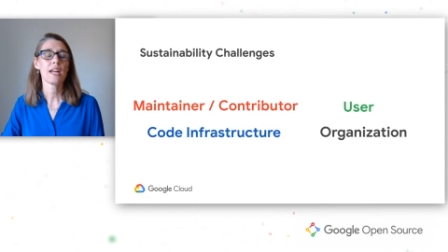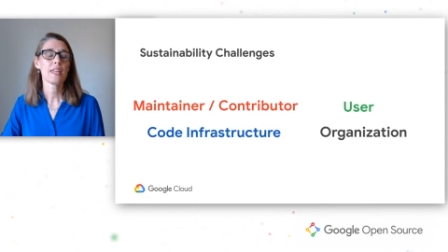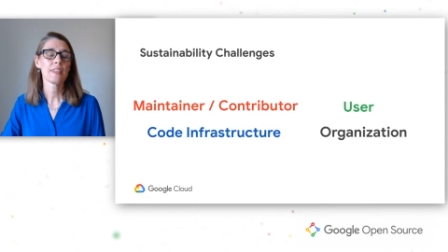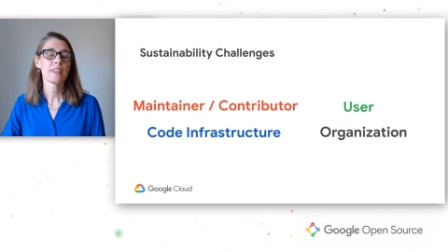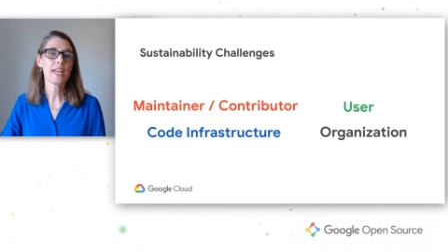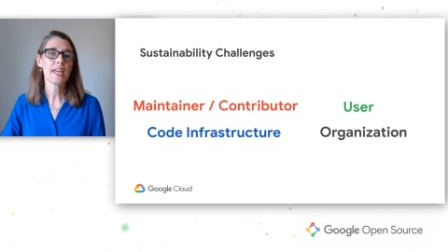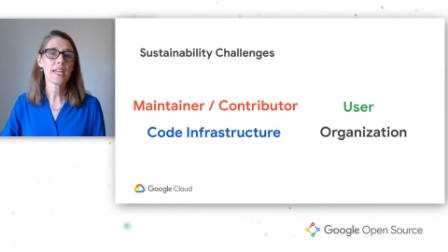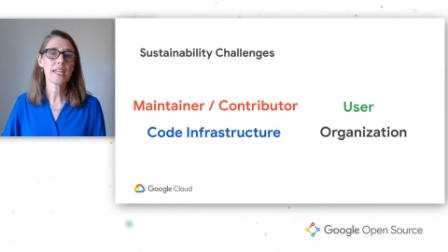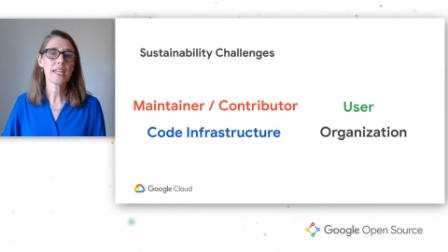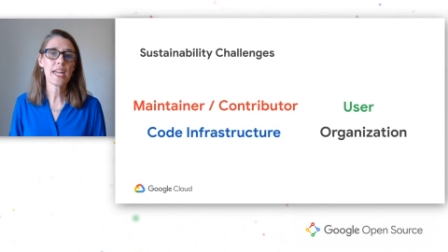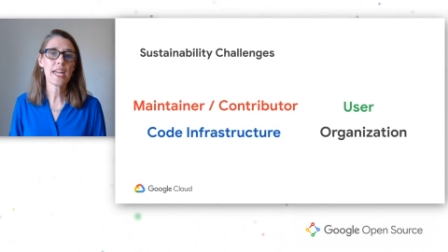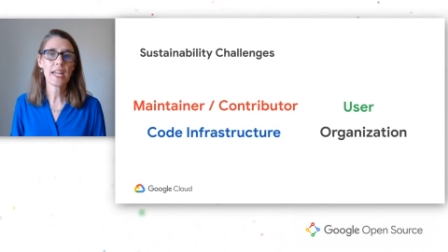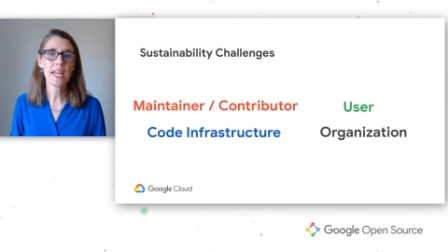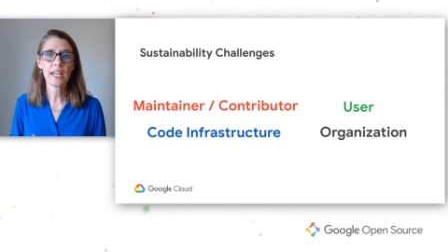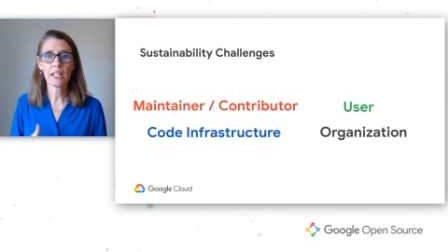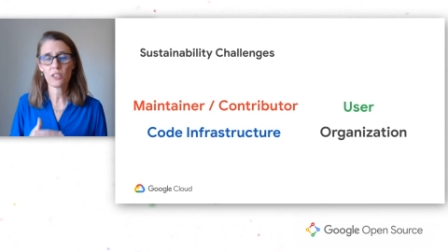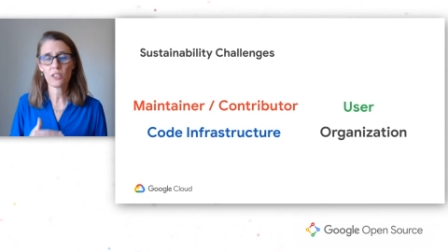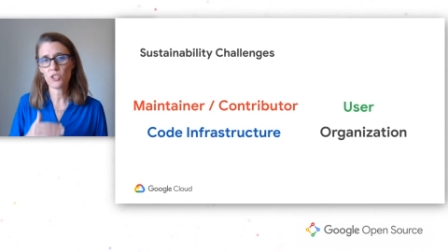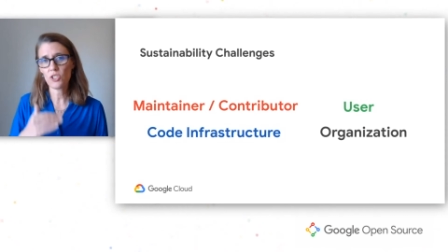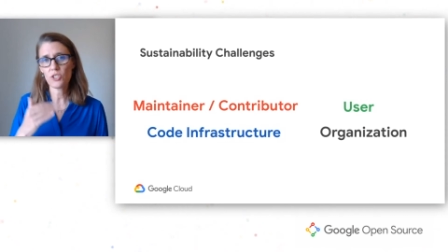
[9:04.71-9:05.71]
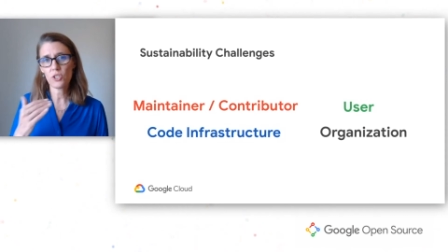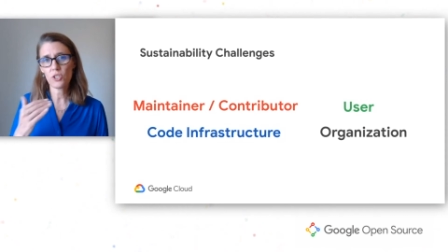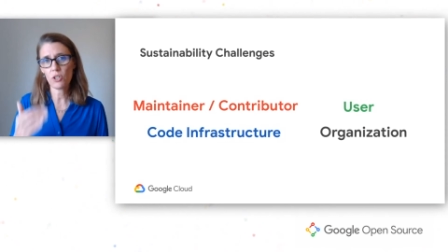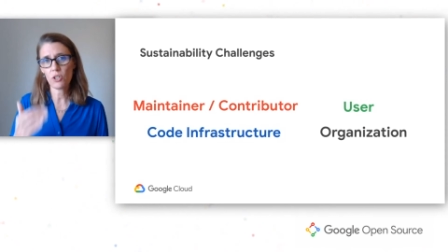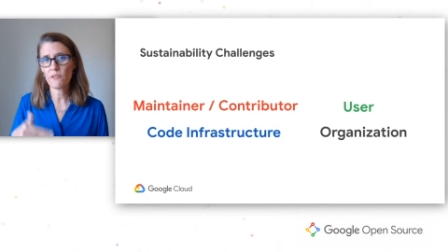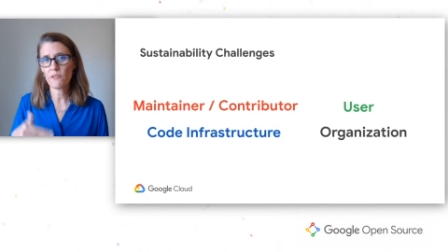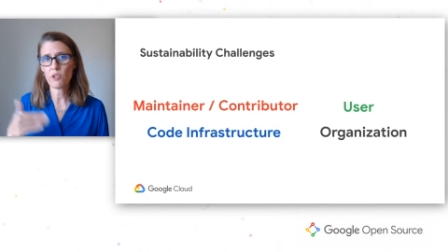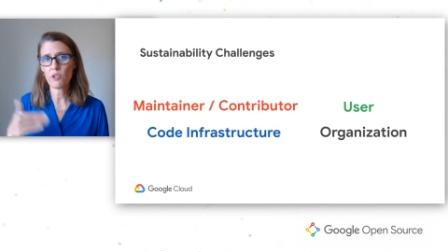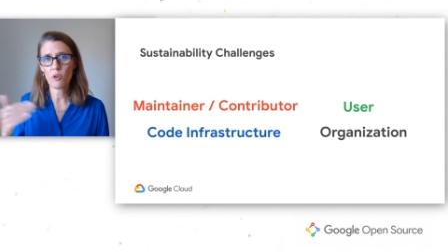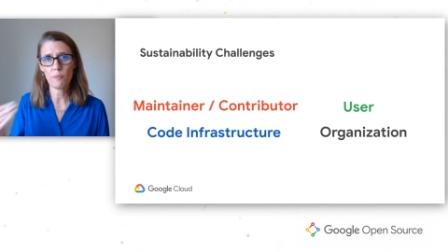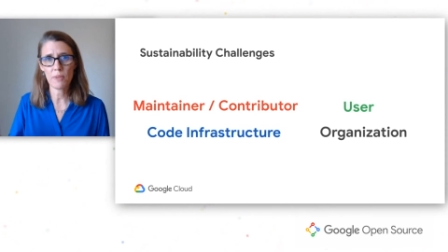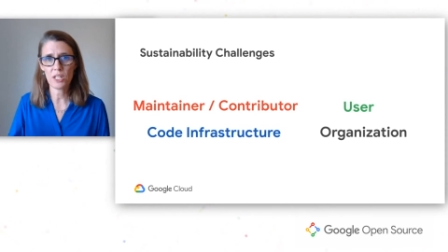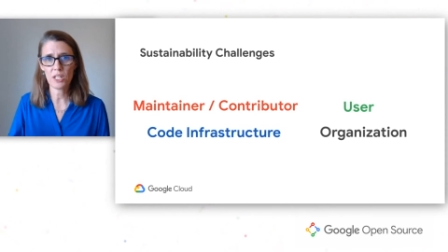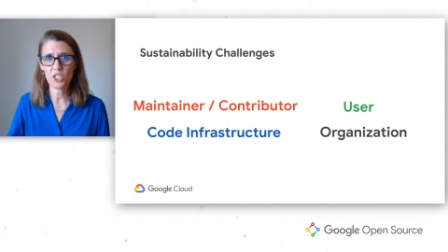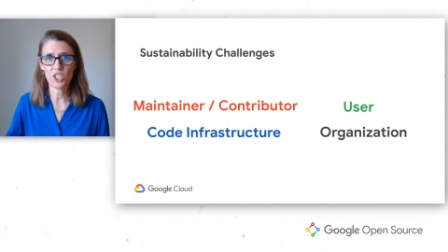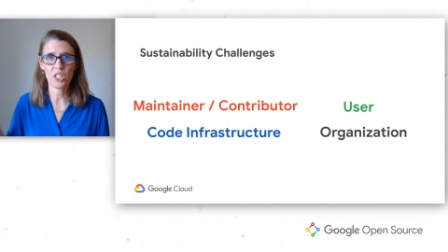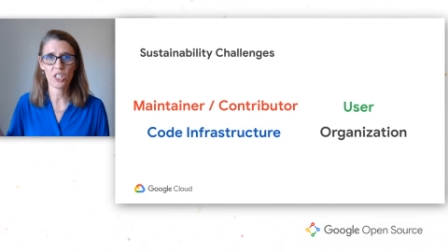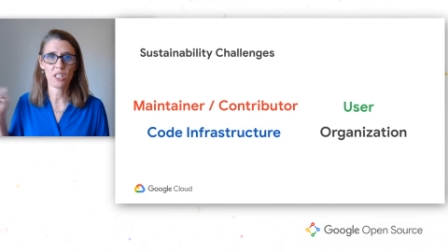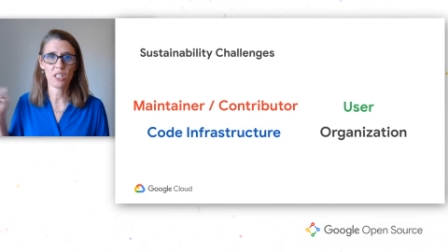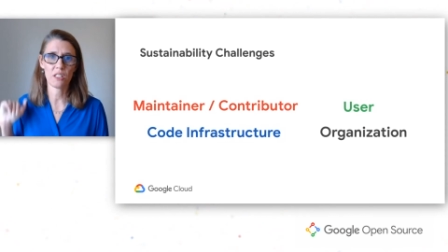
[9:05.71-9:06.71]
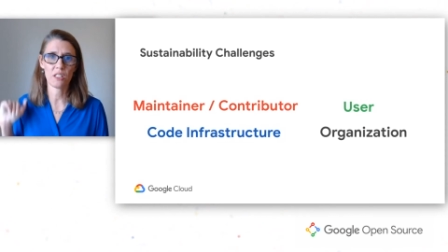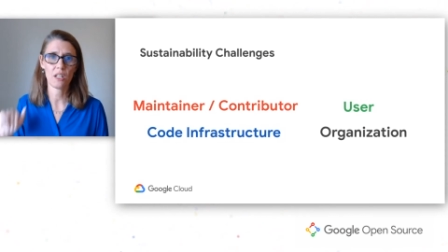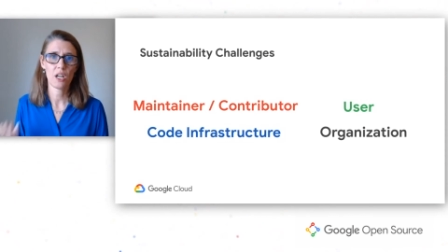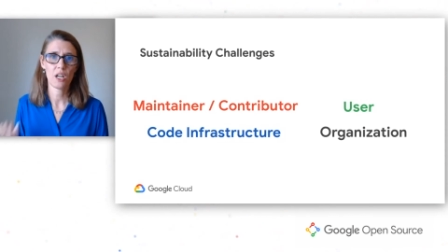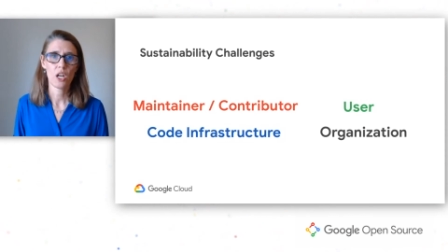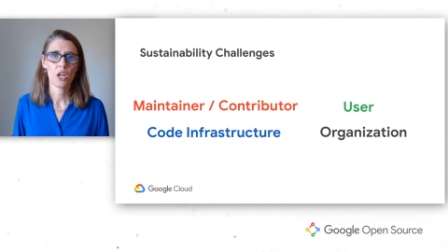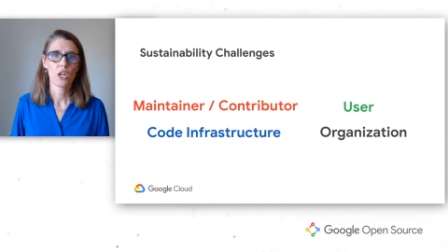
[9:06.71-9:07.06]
they can't serve their mission